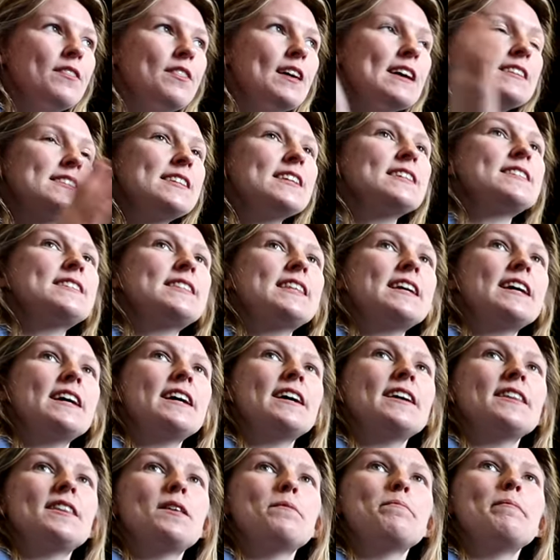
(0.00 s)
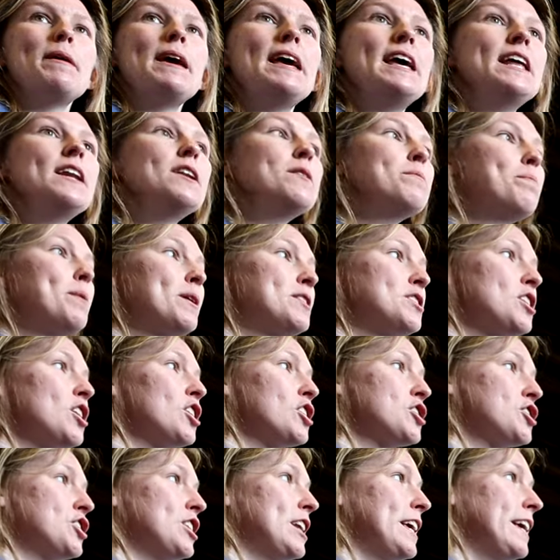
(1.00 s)
This is the main
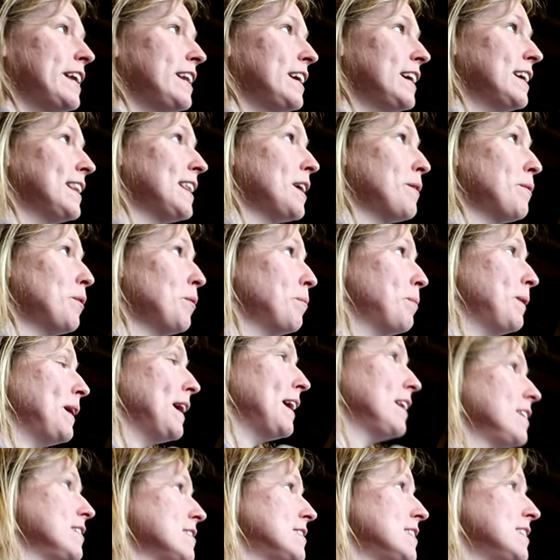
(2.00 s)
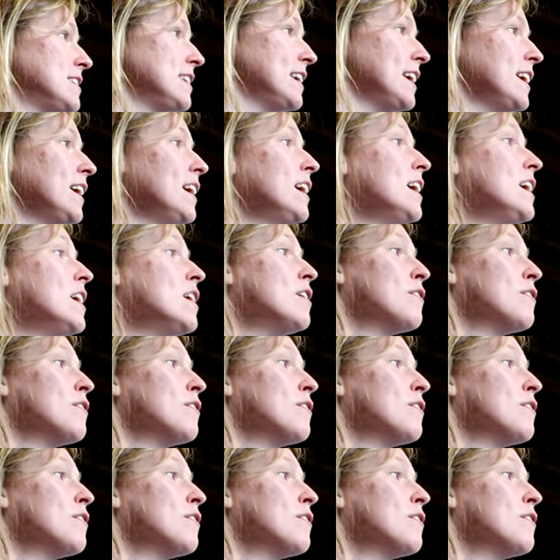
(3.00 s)
production area that we'll be in today.